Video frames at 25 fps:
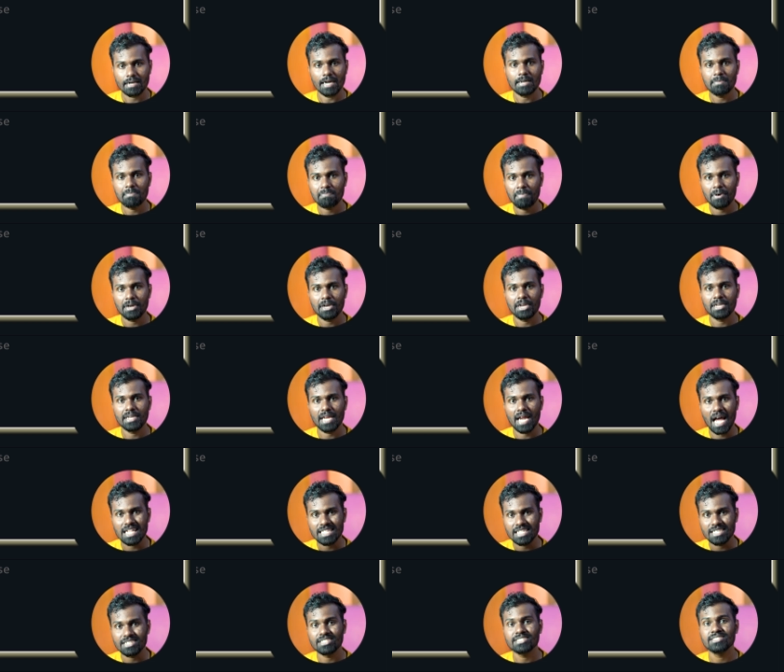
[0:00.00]
run
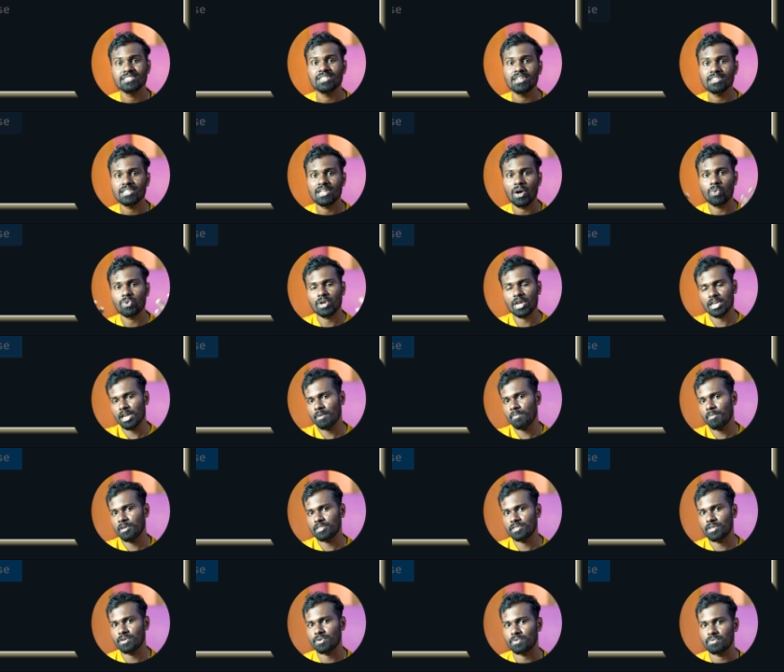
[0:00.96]
as a result. So, this
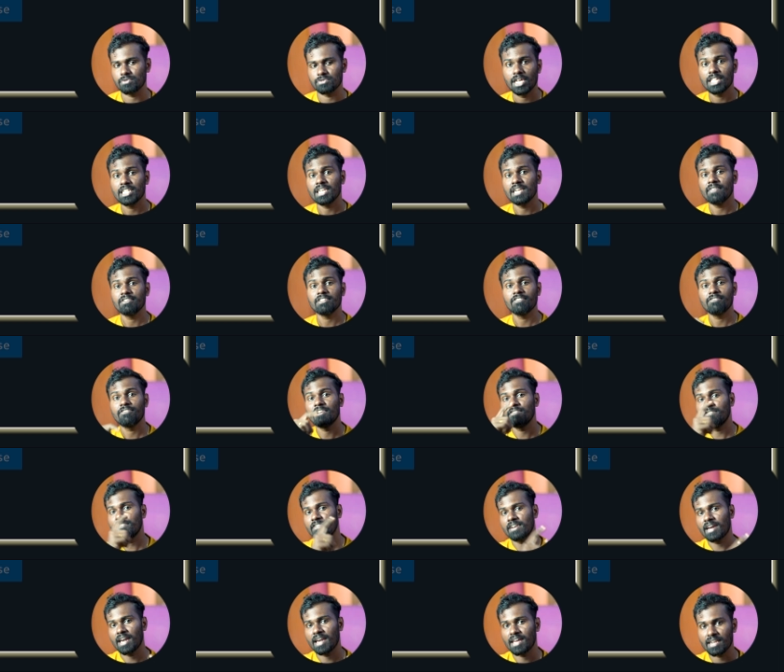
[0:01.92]
is the
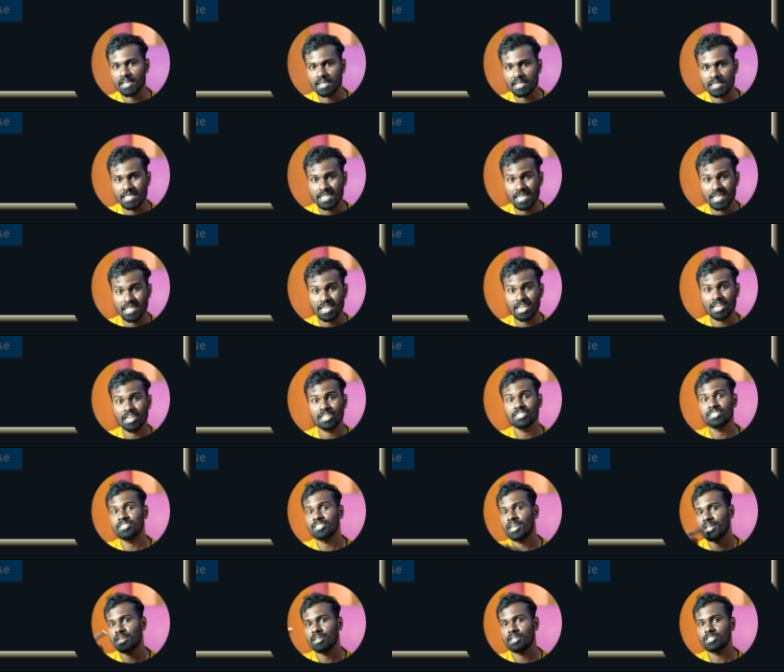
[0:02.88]
fulfill.
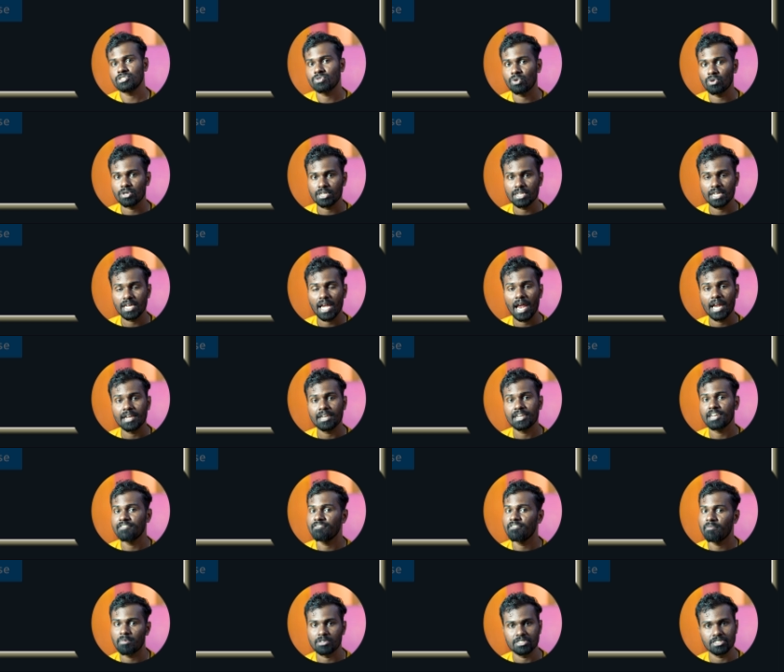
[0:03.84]

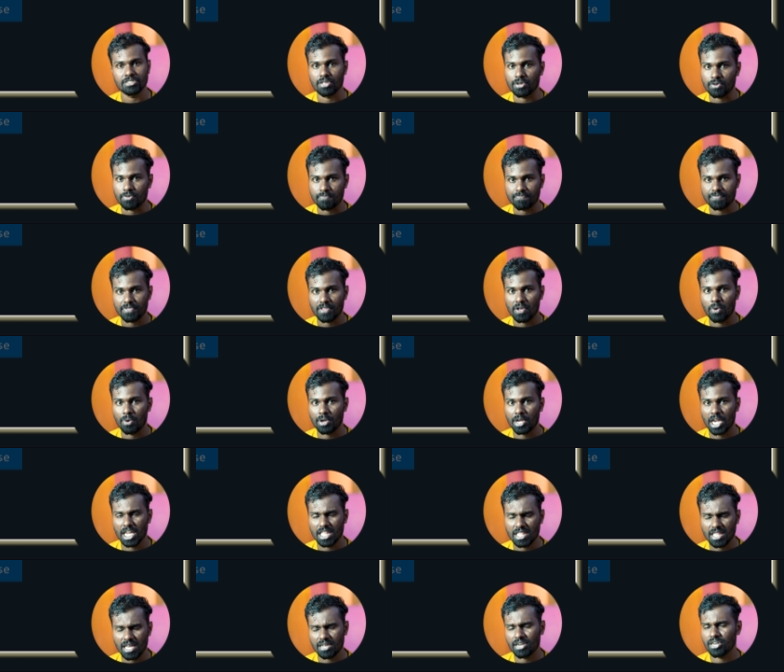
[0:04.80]
End information.
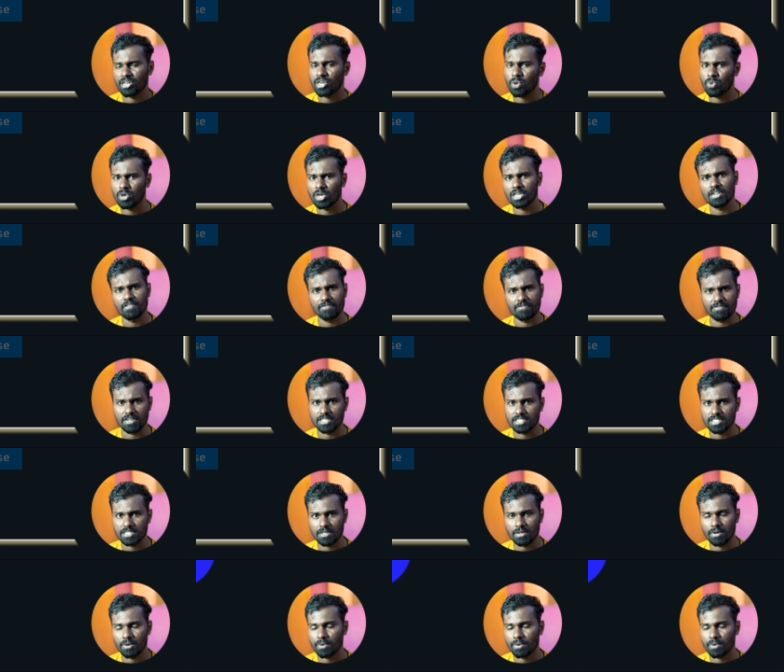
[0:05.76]
Okay, this is the difference.